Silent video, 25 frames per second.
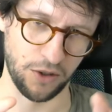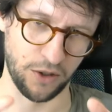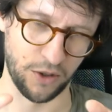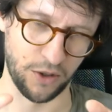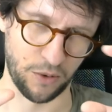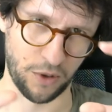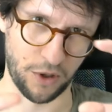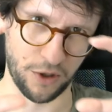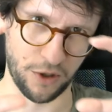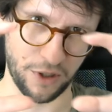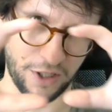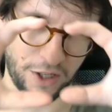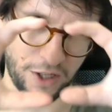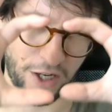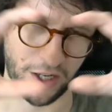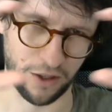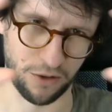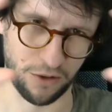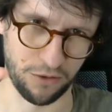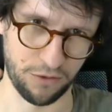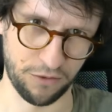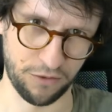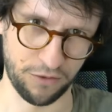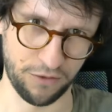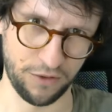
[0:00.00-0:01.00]
our kind
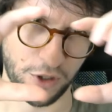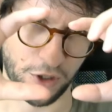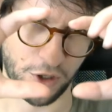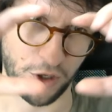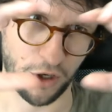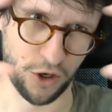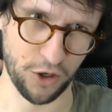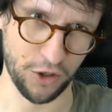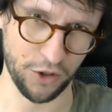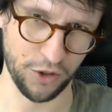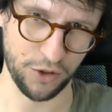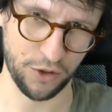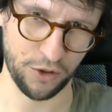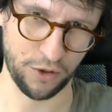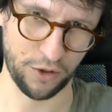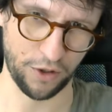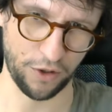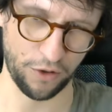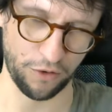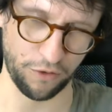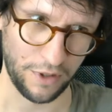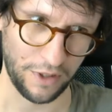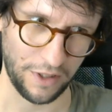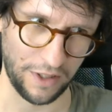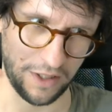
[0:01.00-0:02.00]
of cursor
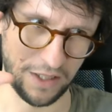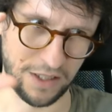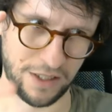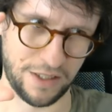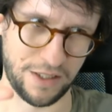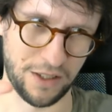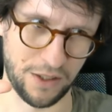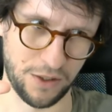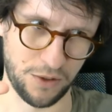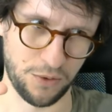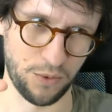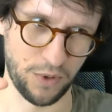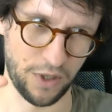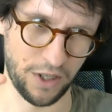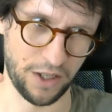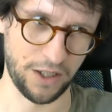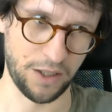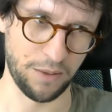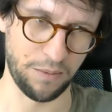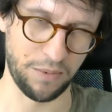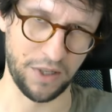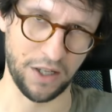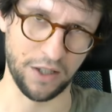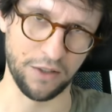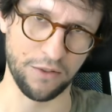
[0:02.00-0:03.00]
of this is where
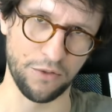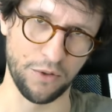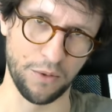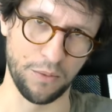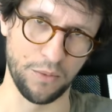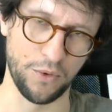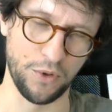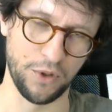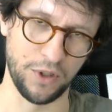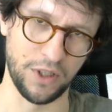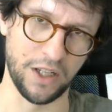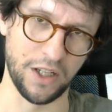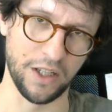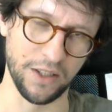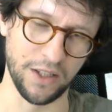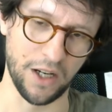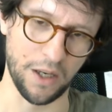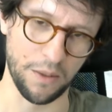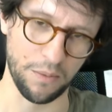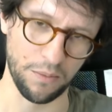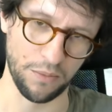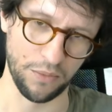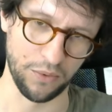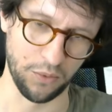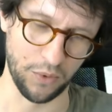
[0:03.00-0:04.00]
the platform would end
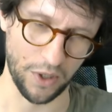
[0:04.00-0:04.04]
up